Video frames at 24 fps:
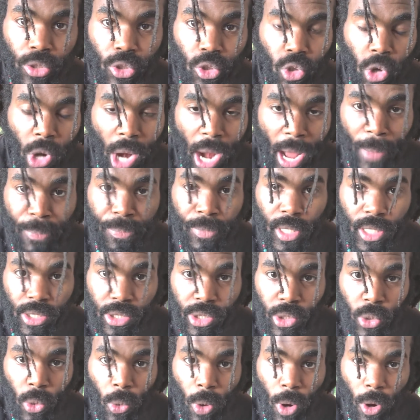drop
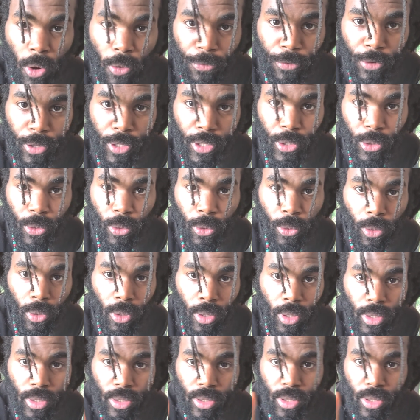this quote for you